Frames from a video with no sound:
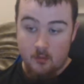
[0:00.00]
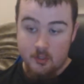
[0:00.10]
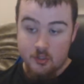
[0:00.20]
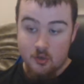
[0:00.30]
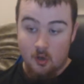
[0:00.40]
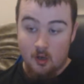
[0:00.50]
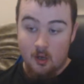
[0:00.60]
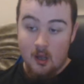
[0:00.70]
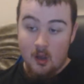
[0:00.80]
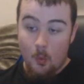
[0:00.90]
sugar
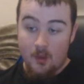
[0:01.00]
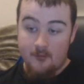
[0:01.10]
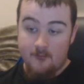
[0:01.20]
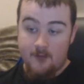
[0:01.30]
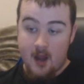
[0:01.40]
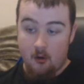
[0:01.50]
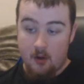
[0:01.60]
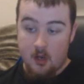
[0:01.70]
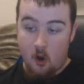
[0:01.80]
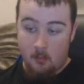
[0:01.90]
with a
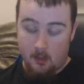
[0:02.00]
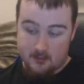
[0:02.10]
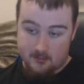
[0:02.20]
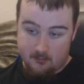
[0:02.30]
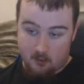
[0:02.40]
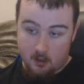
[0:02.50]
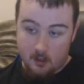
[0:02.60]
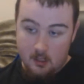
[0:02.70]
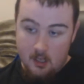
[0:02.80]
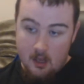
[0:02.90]
very complex flavour.
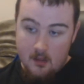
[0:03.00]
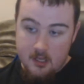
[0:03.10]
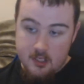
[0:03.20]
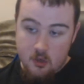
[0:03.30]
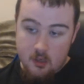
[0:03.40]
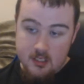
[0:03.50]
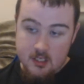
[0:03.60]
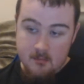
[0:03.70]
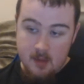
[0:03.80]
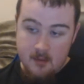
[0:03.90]
These cookies
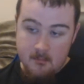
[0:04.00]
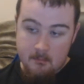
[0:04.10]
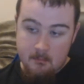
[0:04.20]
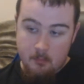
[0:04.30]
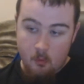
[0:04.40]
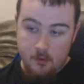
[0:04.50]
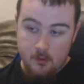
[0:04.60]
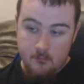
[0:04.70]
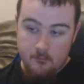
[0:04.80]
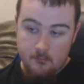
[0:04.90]
combine both
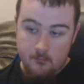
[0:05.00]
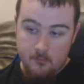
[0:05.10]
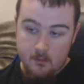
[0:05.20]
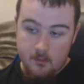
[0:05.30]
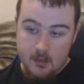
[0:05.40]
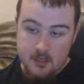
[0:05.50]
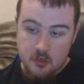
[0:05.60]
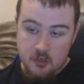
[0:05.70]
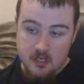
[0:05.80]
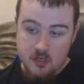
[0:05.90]
of these
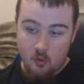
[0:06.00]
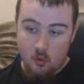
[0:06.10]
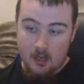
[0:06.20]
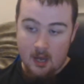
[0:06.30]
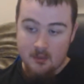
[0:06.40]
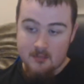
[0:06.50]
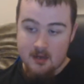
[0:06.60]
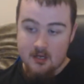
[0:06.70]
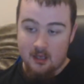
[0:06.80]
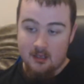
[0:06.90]
traditional Okinawa
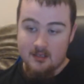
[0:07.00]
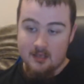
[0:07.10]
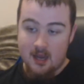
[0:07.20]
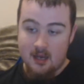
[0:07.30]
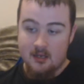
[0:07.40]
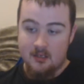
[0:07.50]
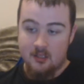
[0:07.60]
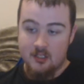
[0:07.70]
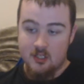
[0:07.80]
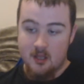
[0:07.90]
specialities in a
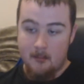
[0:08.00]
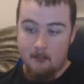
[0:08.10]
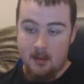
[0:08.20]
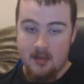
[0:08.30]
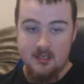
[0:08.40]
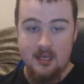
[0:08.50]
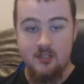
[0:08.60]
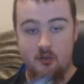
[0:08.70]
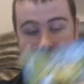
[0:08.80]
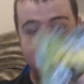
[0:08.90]
delicious bite-sized treat.